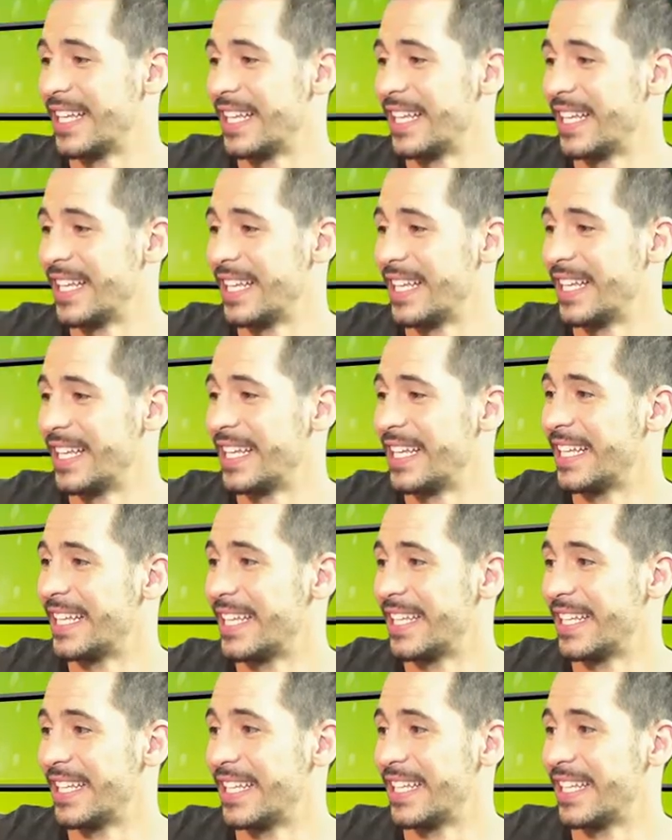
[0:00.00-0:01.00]

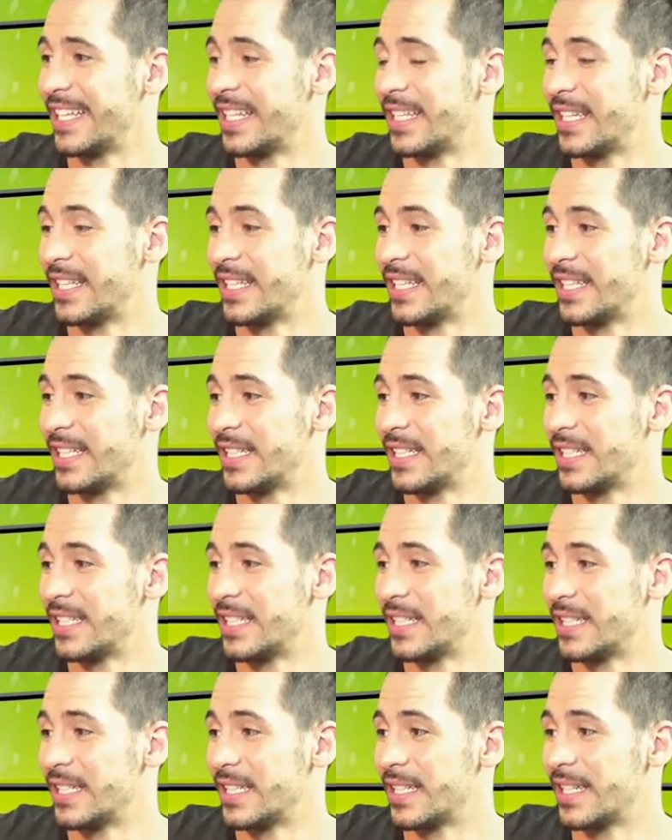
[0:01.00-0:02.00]

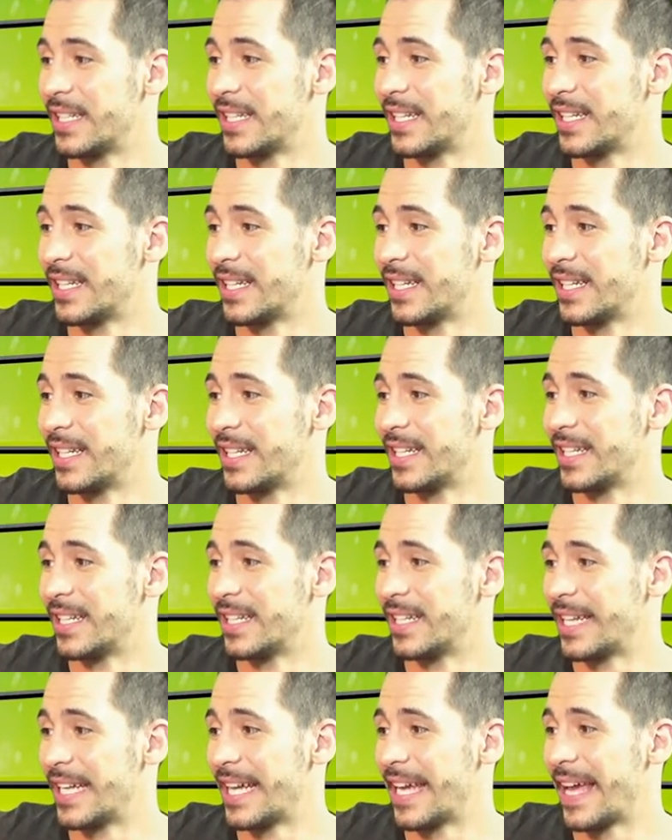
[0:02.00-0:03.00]

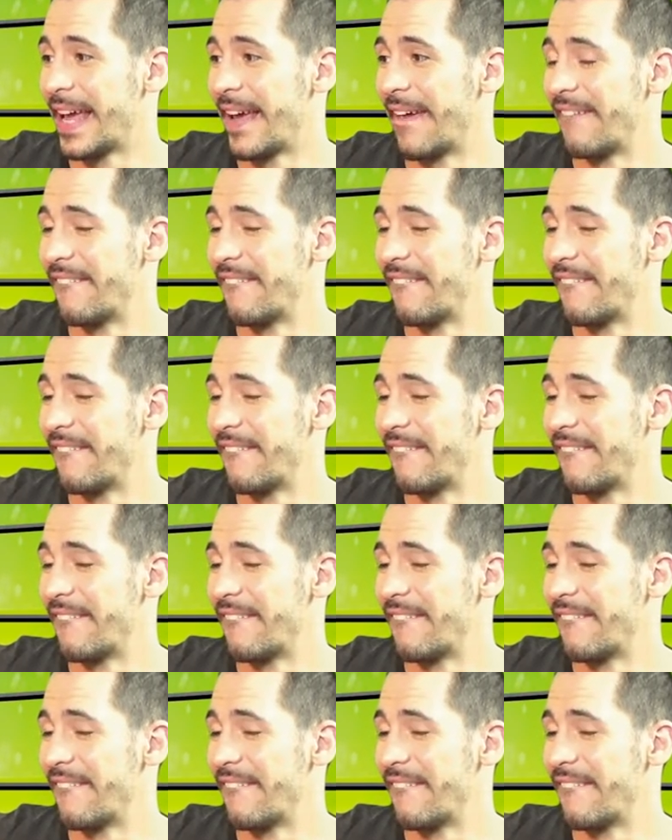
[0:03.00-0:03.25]
No words are spoken by the person on screen.